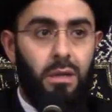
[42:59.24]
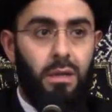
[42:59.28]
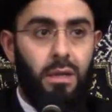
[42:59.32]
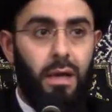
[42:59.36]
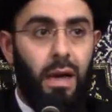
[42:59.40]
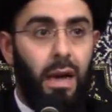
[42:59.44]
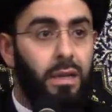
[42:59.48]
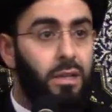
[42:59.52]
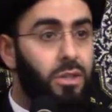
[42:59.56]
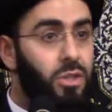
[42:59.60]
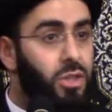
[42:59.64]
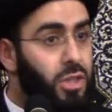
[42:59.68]

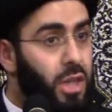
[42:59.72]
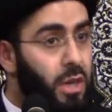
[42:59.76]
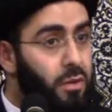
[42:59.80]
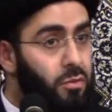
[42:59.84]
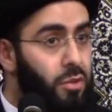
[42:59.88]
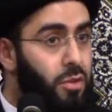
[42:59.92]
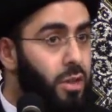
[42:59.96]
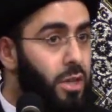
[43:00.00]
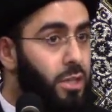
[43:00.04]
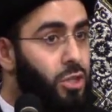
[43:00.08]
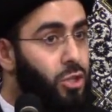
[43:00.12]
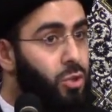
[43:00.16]
I
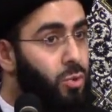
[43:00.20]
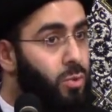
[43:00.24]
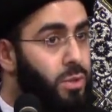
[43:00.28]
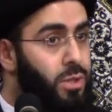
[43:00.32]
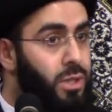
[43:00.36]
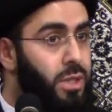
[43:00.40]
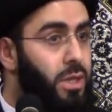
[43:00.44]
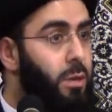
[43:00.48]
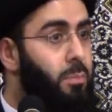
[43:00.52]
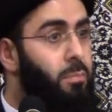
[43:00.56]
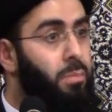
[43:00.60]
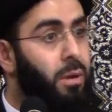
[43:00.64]
discovered that she
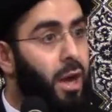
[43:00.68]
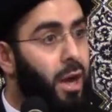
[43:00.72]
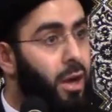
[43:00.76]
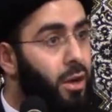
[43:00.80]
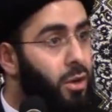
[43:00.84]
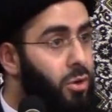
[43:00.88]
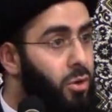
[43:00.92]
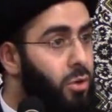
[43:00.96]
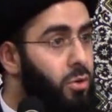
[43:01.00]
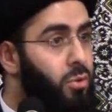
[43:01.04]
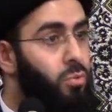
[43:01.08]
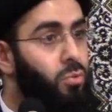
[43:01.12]
was in a
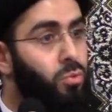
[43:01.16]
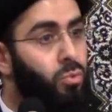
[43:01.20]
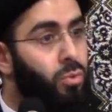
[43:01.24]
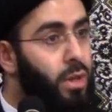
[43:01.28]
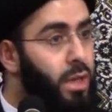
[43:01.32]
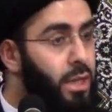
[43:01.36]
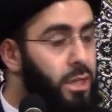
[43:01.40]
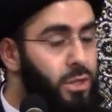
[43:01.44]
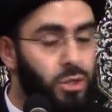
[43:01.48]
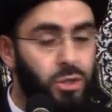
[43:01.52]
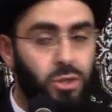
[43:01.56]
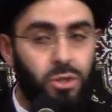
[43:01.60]
prior
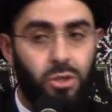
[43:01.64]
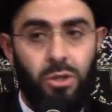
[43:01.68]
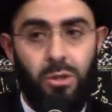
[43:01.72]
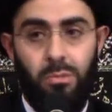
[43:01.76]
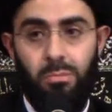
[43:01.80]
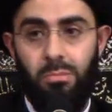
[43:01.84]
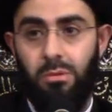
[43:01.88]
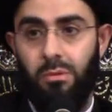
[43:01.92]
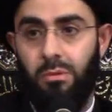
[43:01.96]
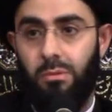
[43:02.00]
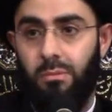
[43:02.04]
relationship.